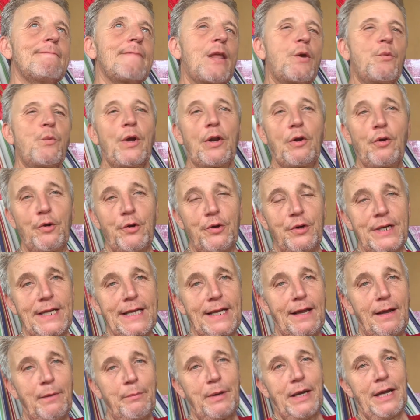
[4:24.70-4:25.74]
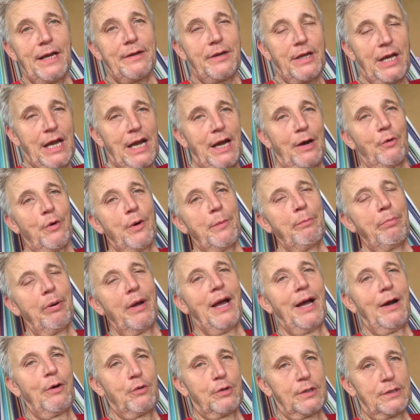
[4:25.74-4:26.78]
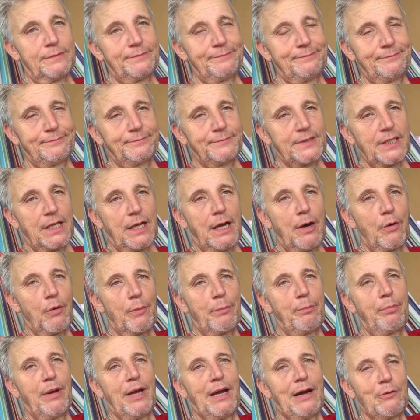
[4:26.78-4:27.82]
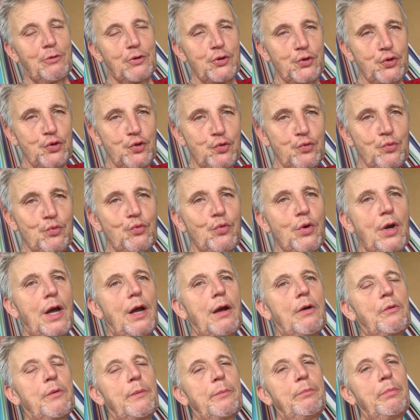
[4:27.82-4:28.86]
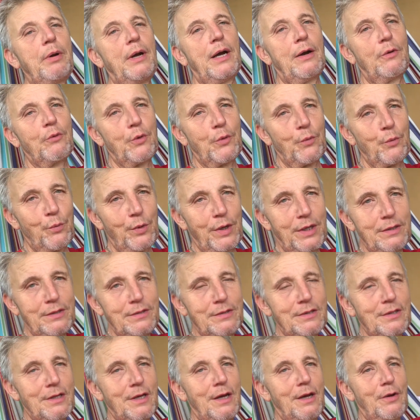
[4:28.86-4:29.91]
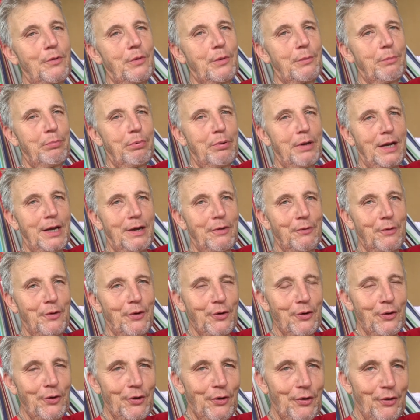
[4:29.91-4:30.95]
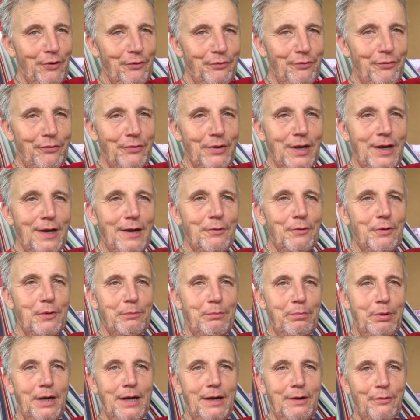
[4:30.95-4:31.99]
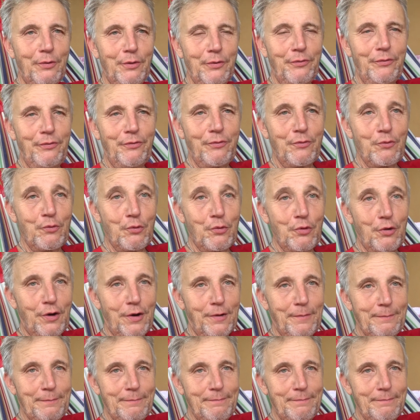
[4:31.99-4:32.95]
We're learning about our power, our power to, our power with, our power of, our power for.